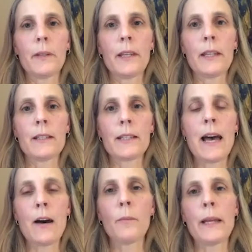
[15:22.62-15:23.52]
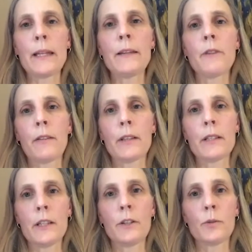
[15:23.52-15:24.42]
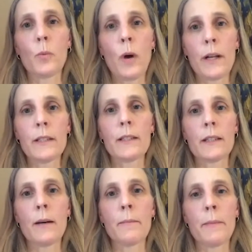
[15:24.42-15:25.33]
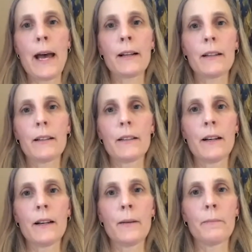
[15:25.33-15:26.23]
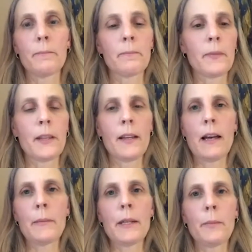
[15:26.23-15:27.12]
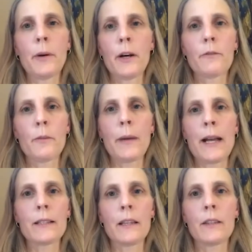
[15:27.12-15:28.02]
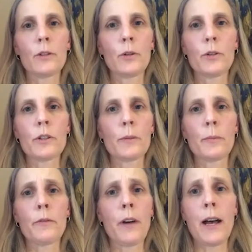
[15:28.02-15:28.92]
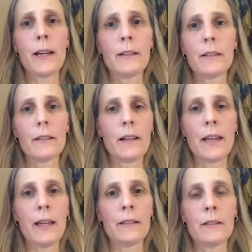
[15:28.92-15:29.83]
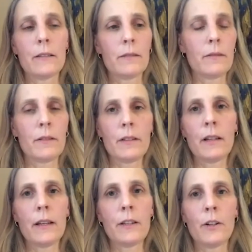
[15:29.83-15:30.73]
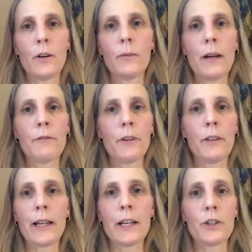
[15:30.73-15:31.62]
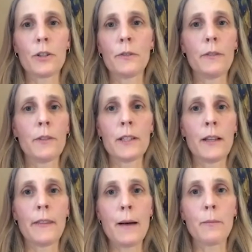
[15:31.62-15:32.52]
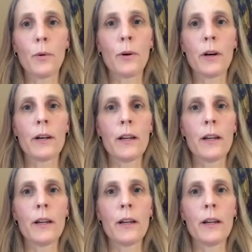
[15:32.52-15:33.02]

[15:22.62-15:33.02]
is how many volunteers wanted to come back. I mean, apart from asking the Lord to provide, and, I felt like I should have even done that more,